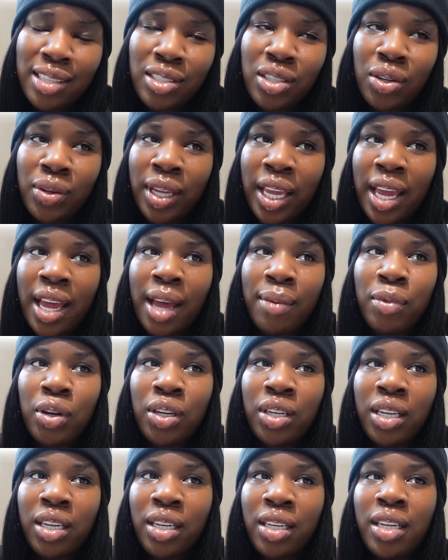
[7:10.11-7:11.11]
So yeah, I'm
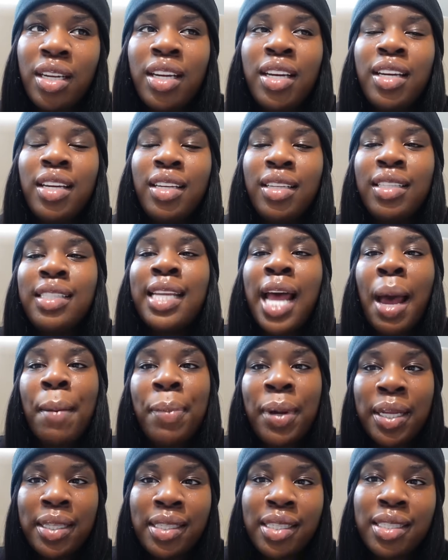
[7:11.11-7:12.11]
going to
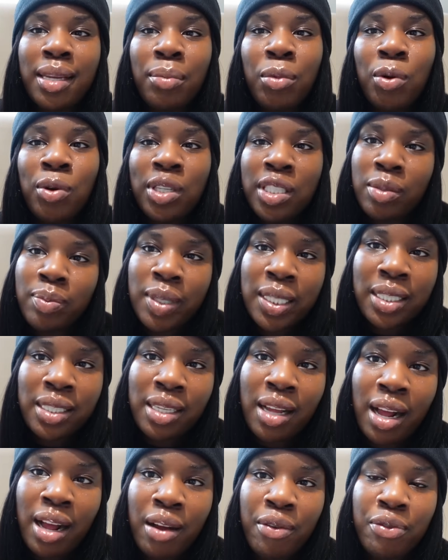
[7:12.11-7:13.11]
tap into some Christmas
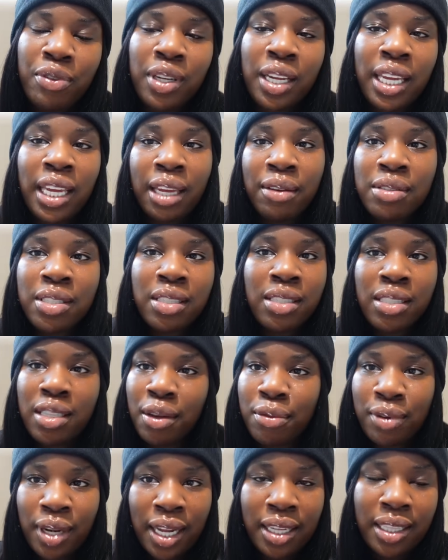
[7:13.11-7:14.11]
stuff and gifts and
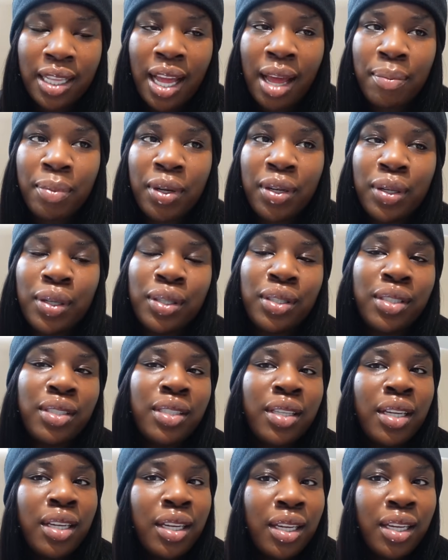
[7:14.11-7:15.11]
stuff like that,
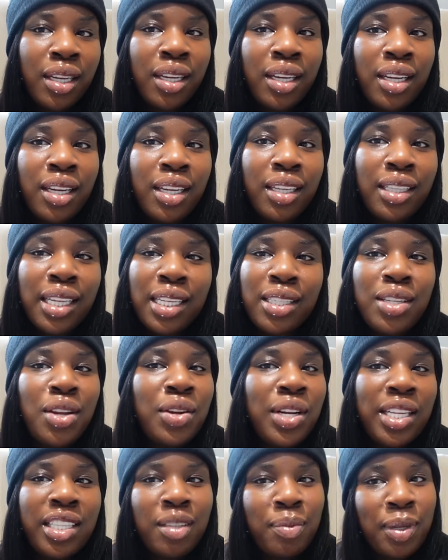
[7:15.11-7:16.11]
because there's no
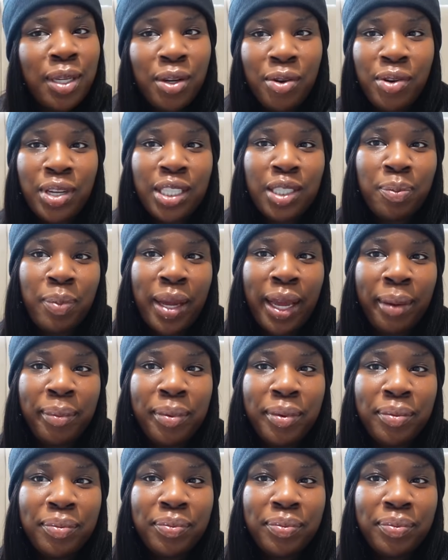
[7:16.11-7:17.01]
need to be the Grinch, babe.